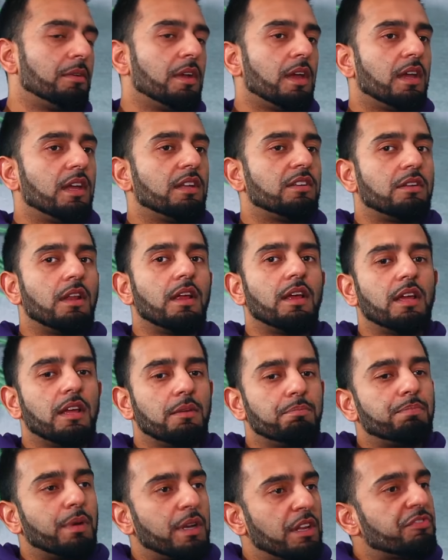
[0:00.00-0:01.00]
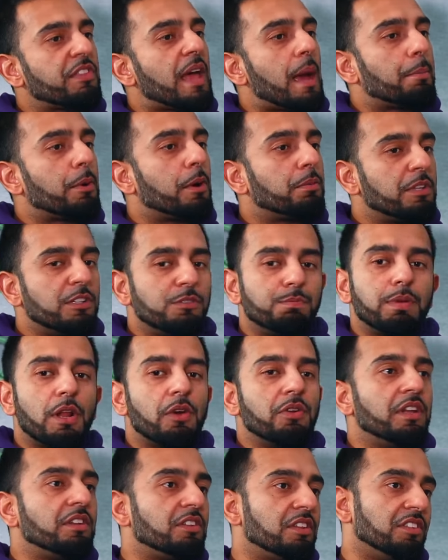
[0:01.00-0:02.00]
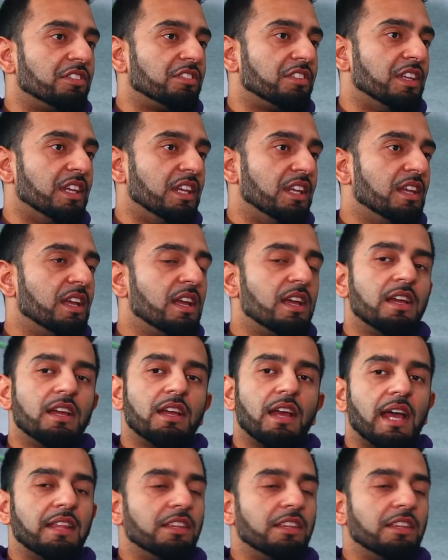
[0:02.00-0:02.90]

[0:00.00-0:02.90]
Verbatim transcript: Yes. Uh, but if that property is blown into the sea yes.